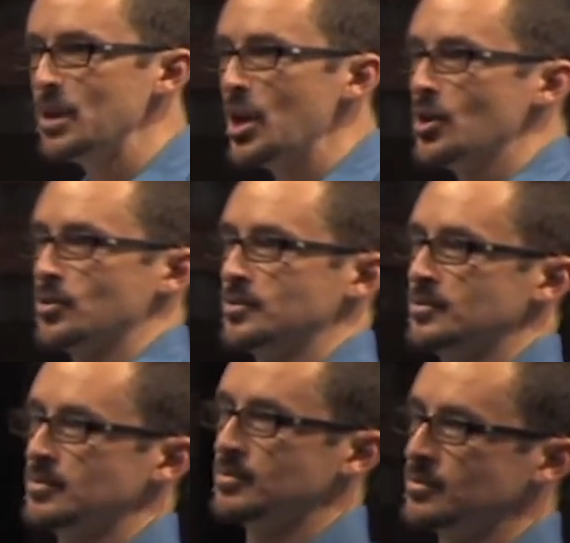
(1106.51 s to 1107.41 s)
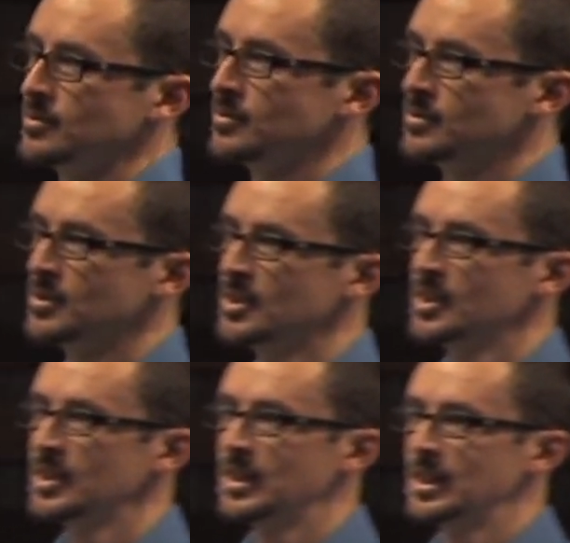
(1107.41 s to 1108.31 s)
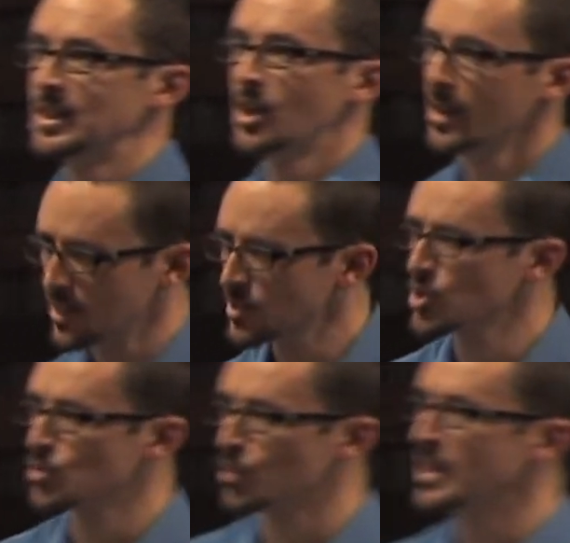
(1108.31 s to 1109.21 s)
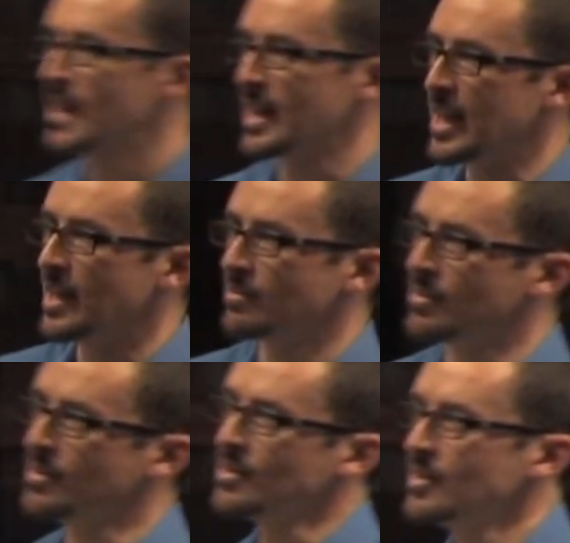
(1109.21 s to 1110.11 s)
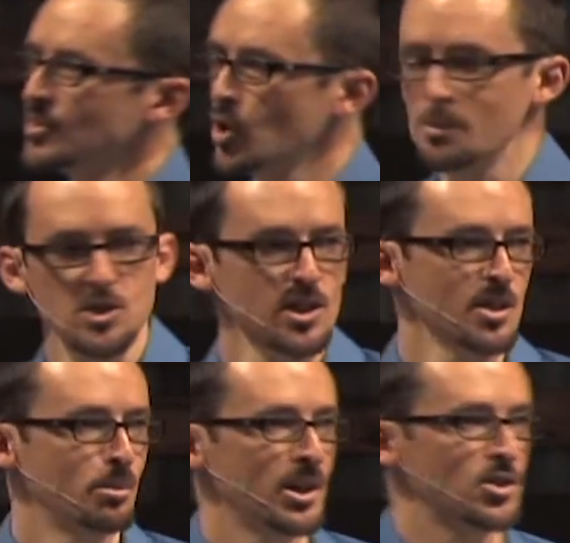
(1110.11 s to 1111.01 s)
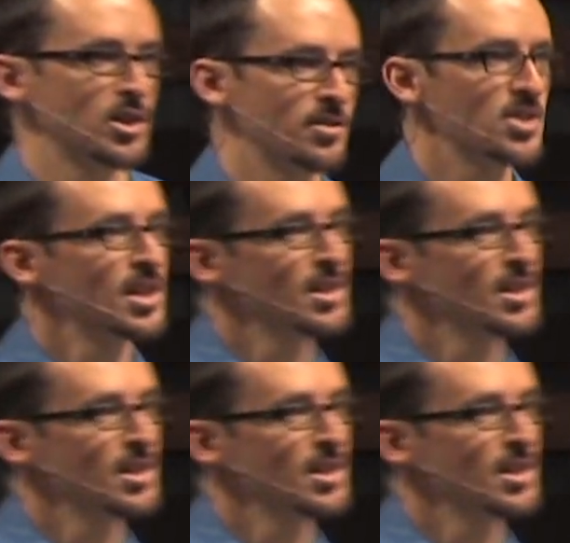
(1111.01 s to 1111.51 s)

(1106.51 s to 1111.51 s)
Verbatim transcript: him known. Uh, let's just read that again. Don't miss the complexity of the